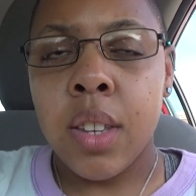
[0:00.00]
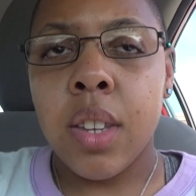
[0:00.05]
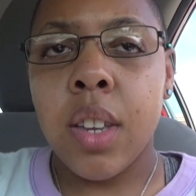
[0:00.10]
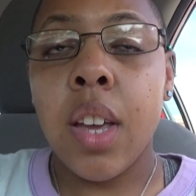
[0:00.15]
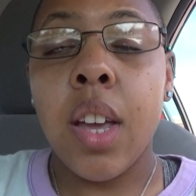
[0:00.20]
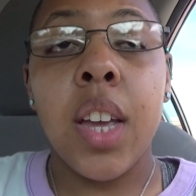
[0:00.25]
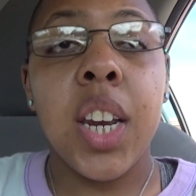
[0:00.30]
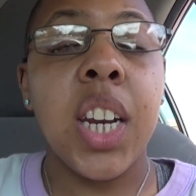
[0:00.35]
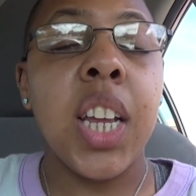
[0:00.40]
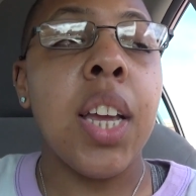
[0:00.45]

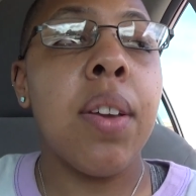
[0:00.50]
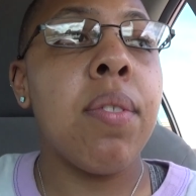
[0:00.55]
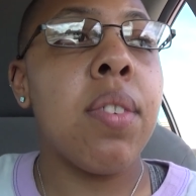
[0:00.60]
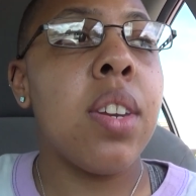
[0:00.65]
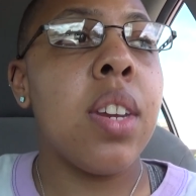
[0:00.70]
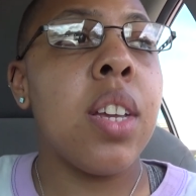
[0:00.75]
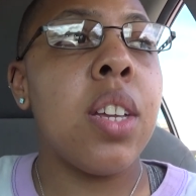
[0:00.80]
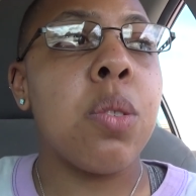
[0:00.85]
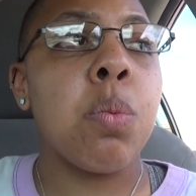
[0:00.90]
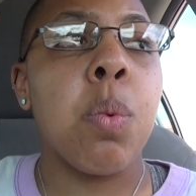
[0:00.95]
And
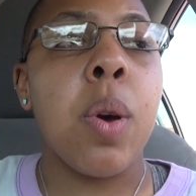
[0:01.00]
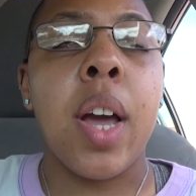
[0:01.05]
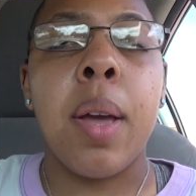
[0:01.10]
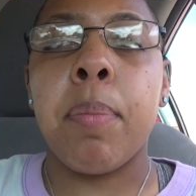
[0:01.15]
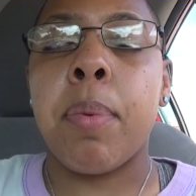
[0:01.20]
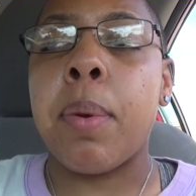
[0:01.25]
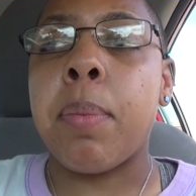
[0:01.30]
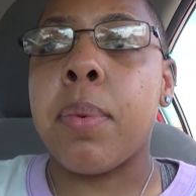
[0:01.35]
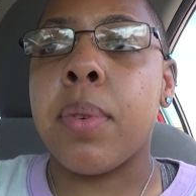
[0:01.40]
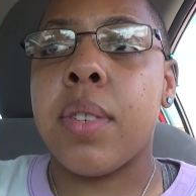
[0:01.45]
even these white
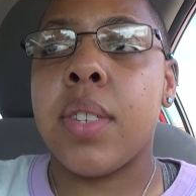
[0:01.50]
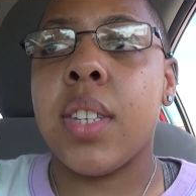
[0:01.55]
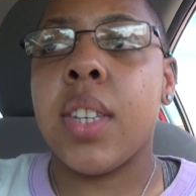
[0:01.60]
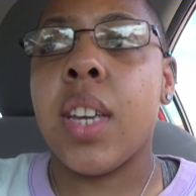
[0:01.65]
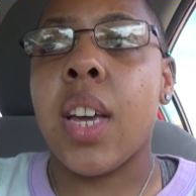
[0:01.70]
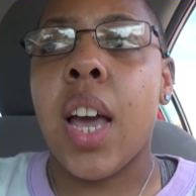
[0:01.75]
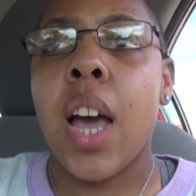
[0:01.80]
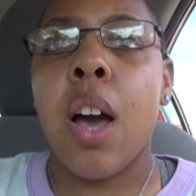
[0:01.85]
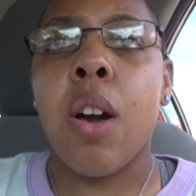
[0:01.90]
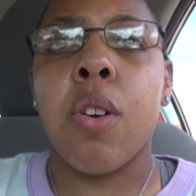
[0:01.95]
people
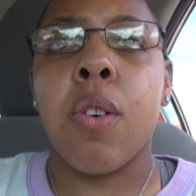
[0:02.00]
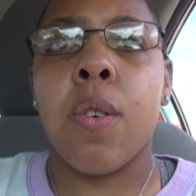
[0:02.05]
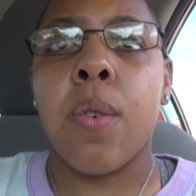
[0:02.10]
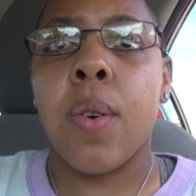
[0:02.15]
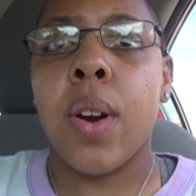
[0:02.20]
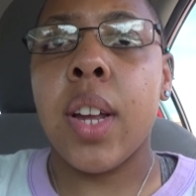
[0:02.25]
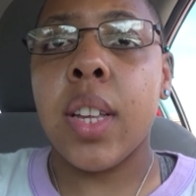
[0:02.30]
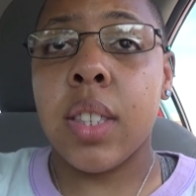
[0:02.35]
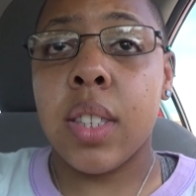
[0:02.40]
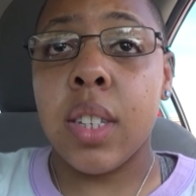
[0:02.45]
see how
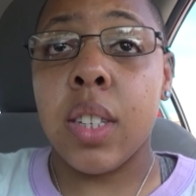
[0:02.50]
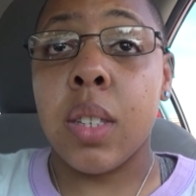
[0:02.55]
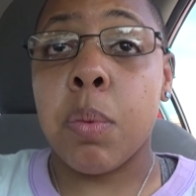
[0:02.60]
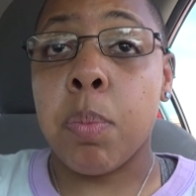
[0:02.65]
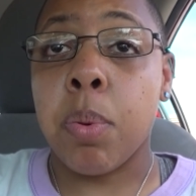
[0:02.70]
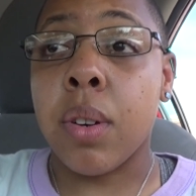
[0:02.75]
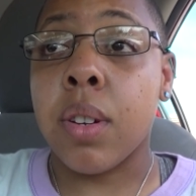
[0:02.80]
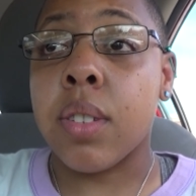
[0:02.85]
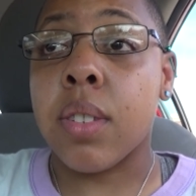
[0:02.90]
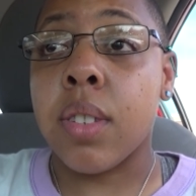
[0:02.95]
great these
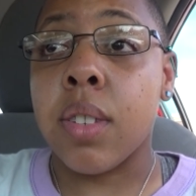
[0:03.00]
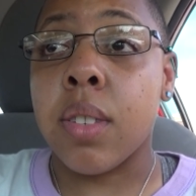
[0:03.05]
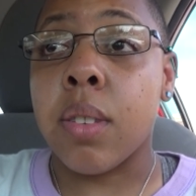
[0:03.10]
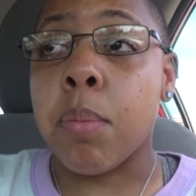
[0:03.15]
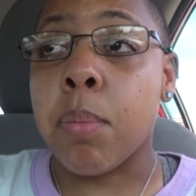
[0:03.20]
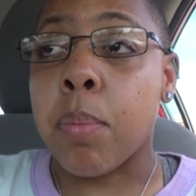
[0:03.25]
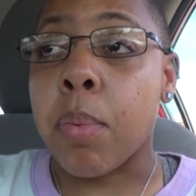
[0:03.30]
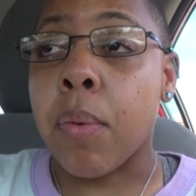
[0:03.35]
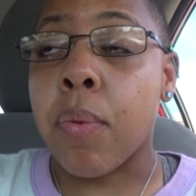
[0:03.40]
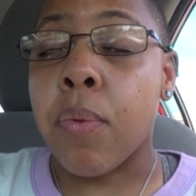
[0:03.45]

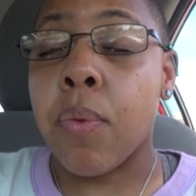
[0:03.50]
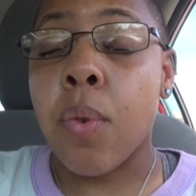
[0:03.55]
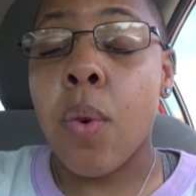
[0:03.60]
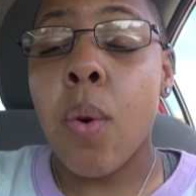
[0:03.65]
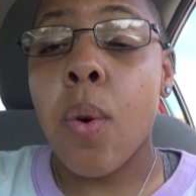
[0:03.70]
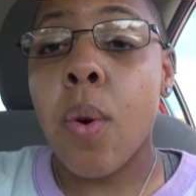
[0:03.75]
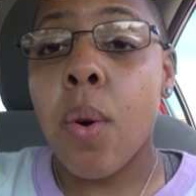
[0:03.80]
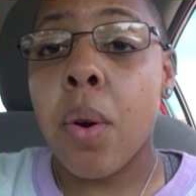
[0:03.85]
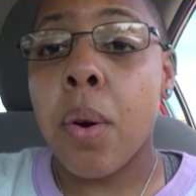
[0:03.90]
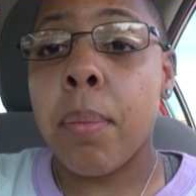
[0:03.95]
persons
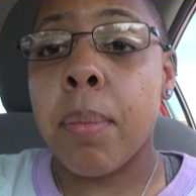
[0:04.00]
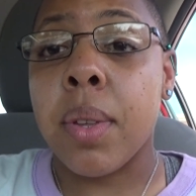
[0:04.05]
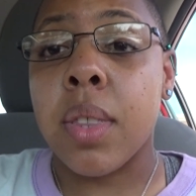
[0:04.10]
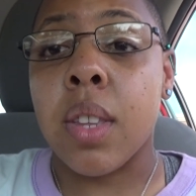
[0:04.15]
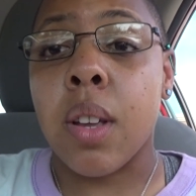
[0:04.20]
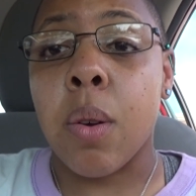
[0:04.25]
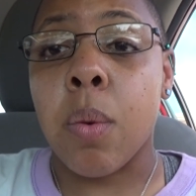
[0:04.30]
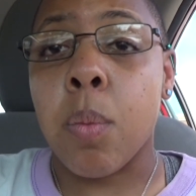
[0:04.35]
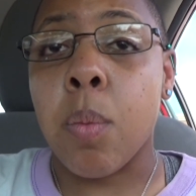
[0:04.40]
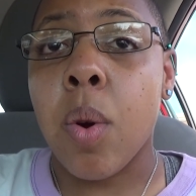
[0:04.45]
perform
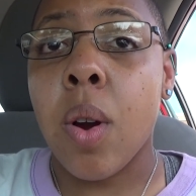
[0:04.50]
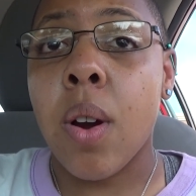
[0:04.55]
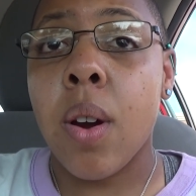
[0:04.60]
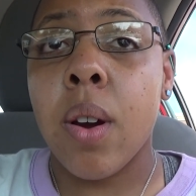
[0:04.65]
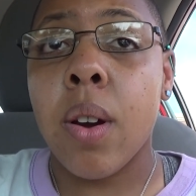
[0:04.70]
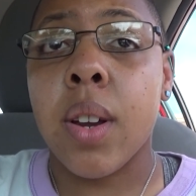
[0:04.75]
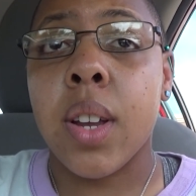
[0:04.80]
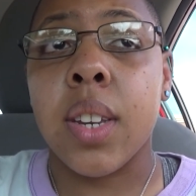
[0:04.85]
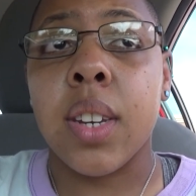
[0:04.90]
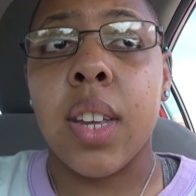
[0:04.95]
in their
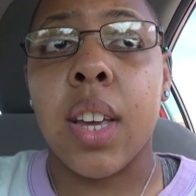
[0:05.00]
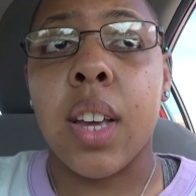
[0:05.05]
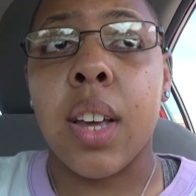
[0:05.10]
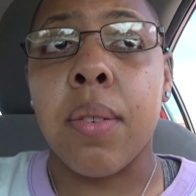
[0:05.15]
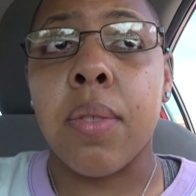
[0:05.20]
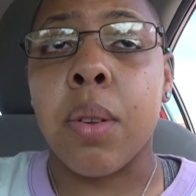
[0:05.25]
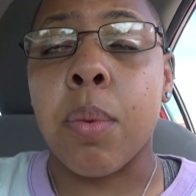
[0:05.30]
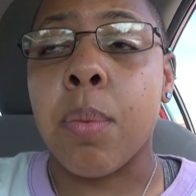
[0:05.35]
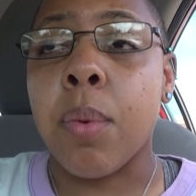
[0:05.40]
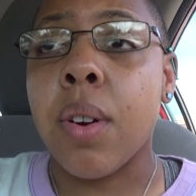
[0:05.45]
work, and they
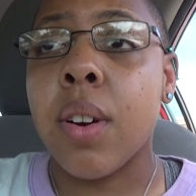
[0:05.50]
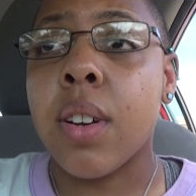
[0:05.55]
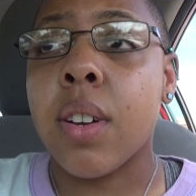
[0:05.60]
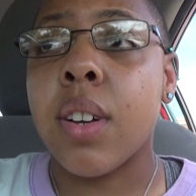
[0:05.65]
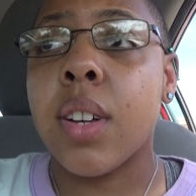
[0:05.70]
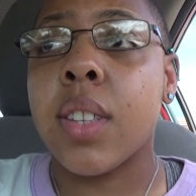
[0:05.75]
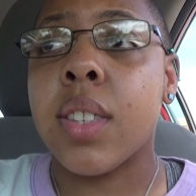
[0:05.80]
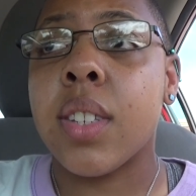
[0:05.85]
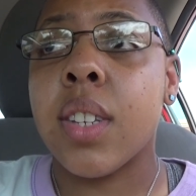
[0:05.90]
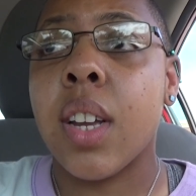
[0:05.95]
come to work
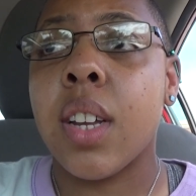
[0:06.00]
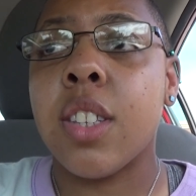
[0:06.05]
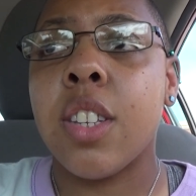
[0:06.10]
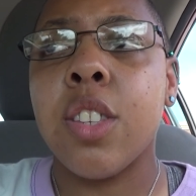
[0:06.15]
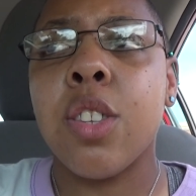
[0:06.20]
on time.